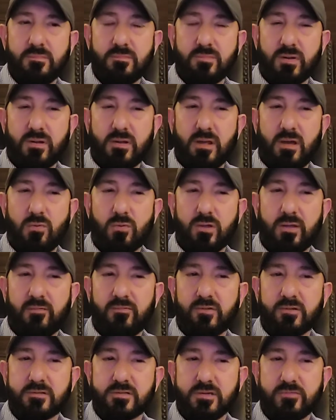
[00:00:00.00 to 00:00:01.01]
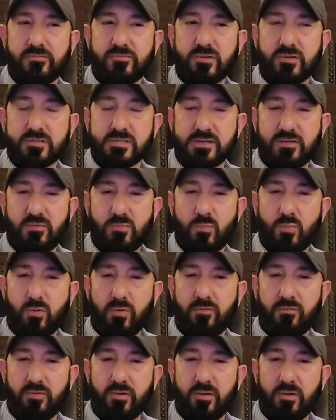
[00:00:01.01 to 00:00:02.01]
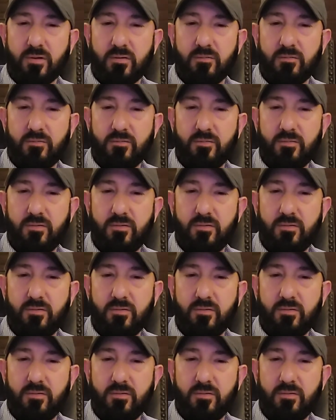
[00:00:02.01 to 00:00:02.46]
But I would give this a 7.5.